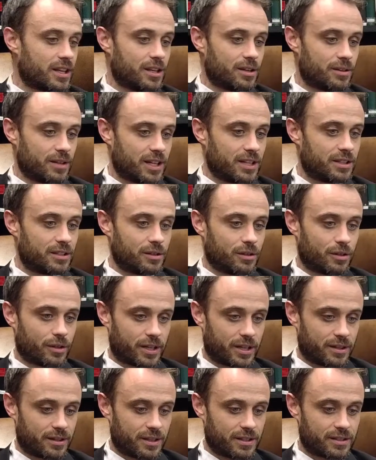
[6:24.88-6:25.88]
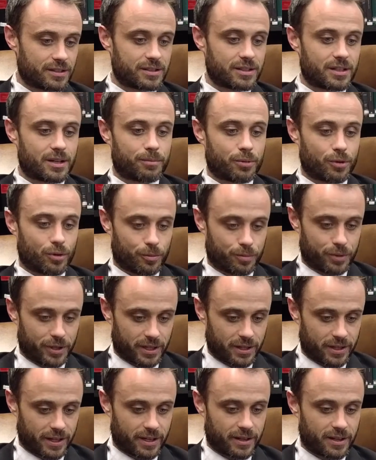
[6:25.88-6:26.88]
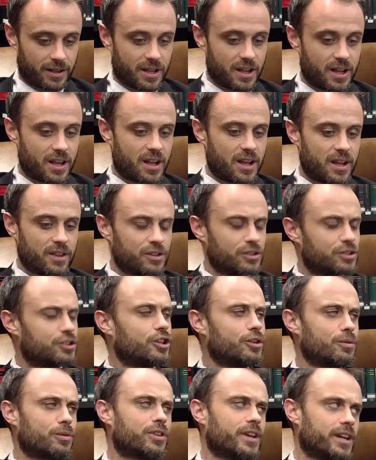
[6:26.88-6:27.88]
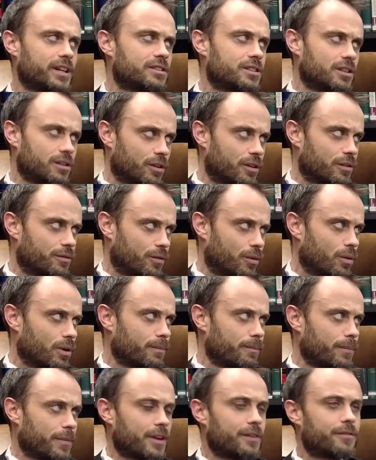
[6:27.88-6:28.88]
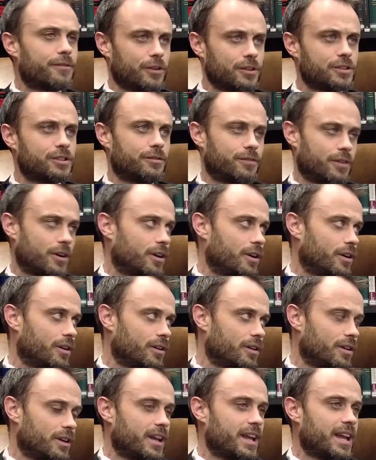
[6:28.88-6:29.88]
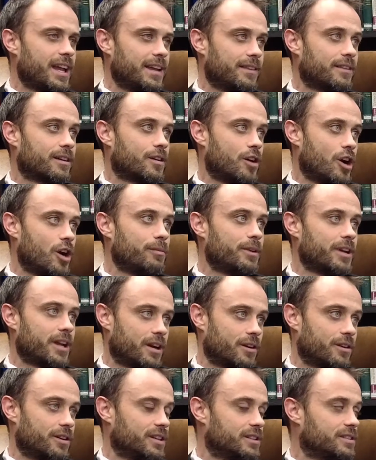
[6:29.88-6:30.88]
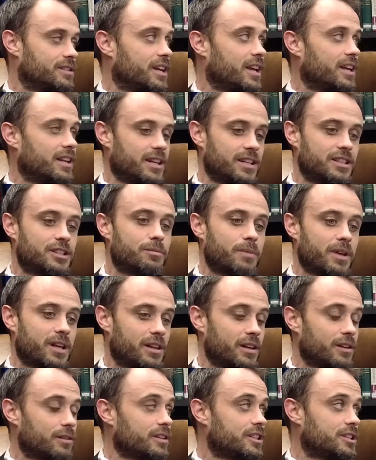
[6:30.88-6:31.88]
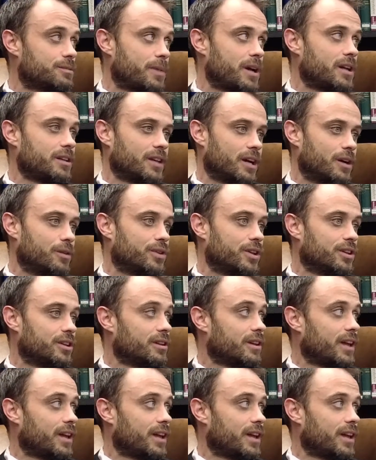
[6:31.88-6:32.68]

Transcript: that you need to look at this appropriately. There's two things to look for. First of all, in the common areas, it needs to be clearly spelled out that